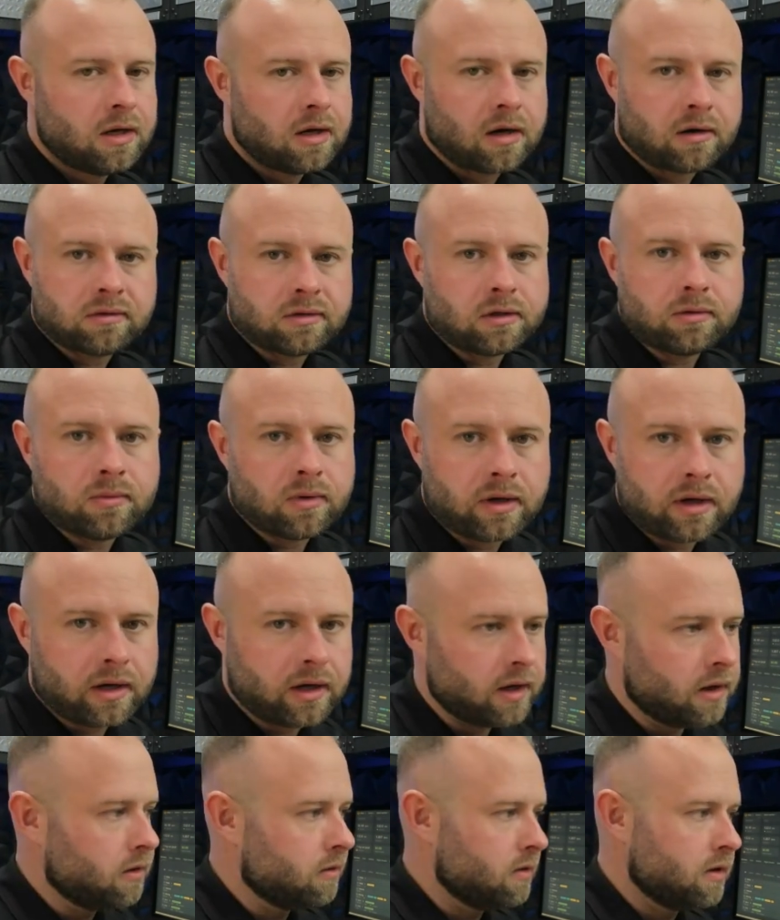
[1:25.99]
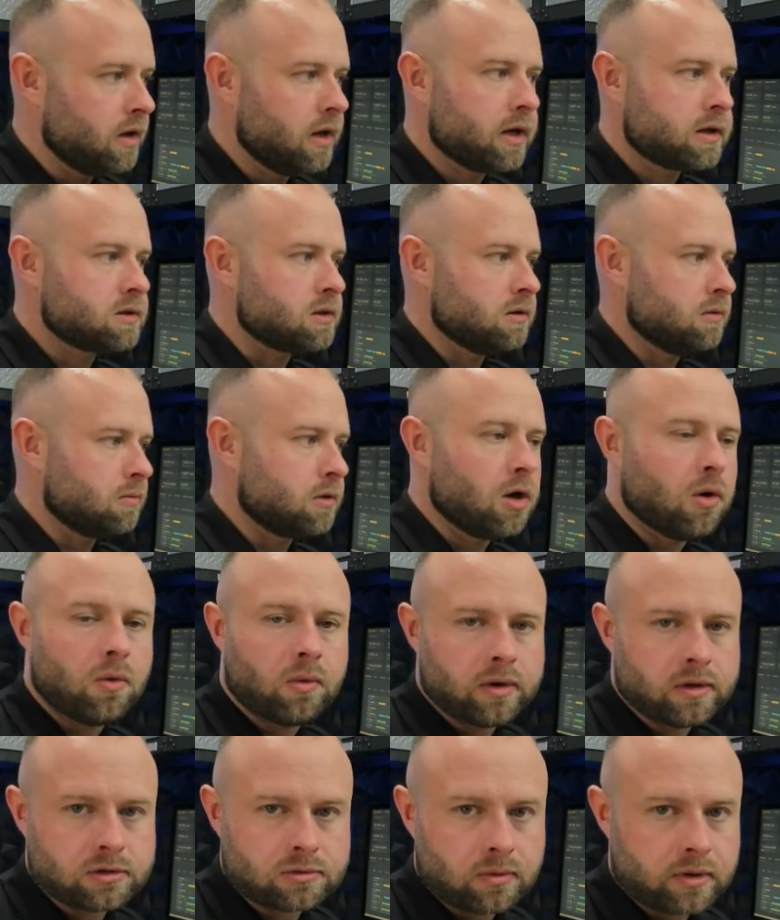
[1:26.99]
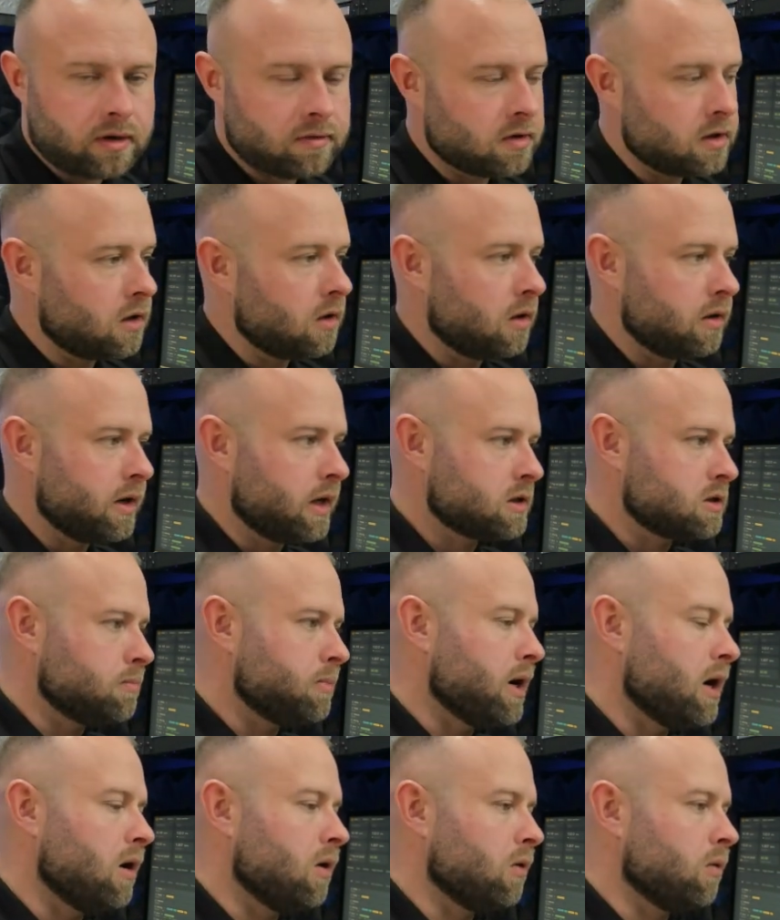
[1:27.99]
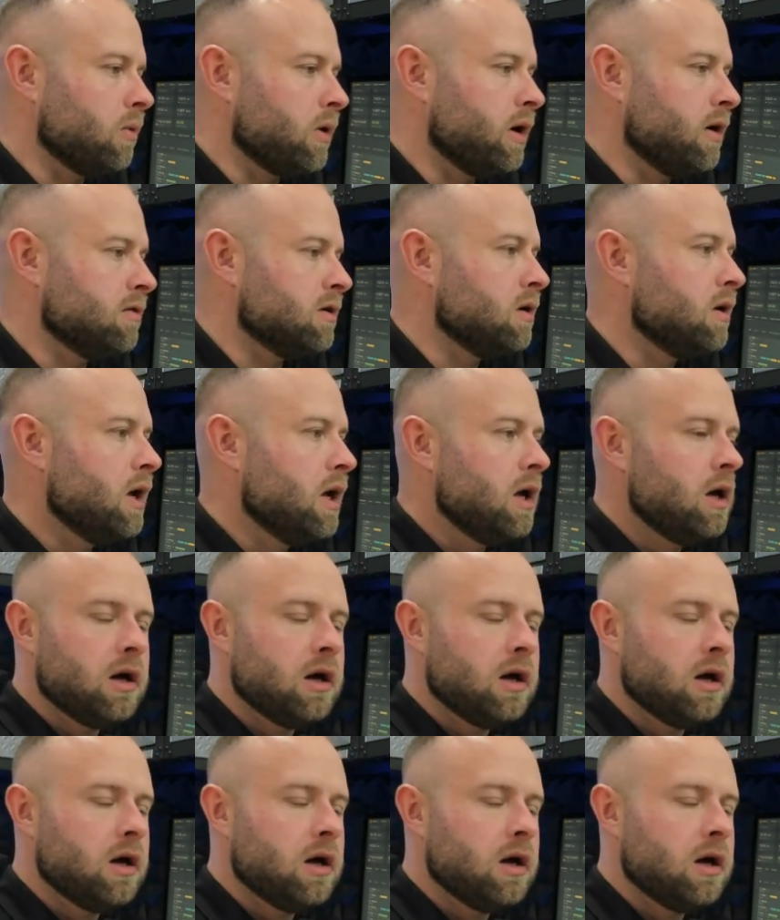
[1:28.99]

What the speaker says: I don't really want any of the Nexa coins, whatever they are, Nexa Power, whatever.